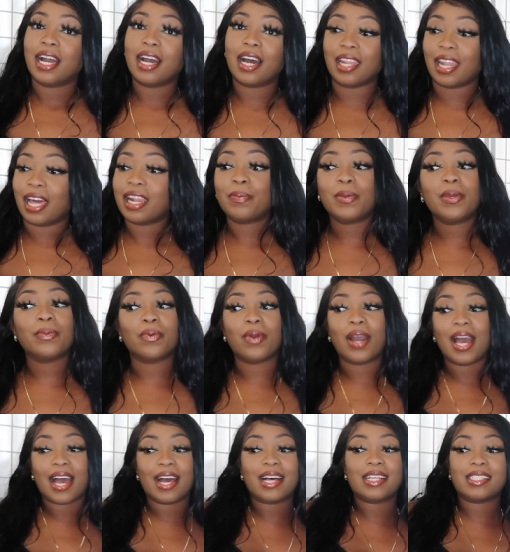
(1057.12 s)
a lot of people
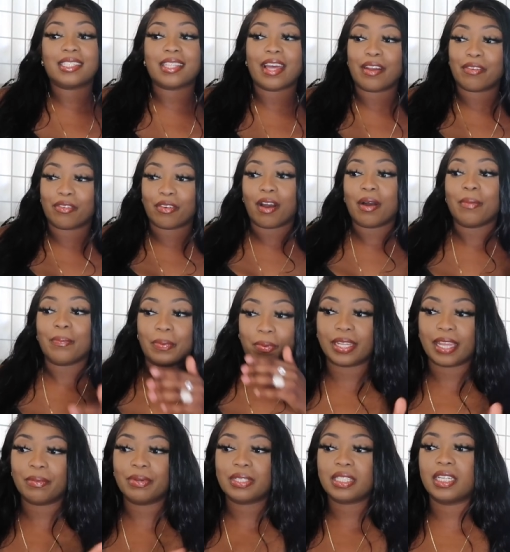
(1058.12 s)
has that
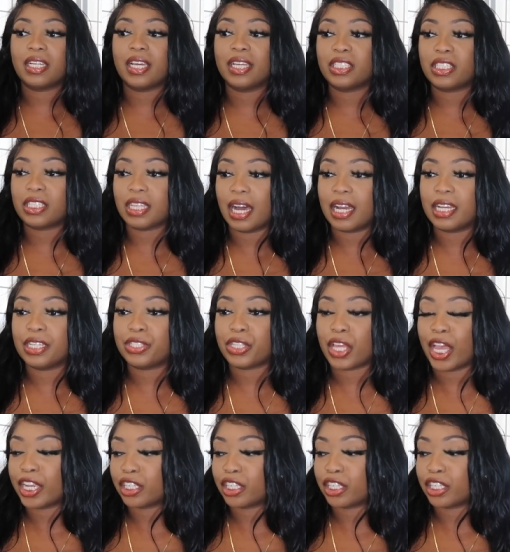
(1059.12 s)
romper that was in that size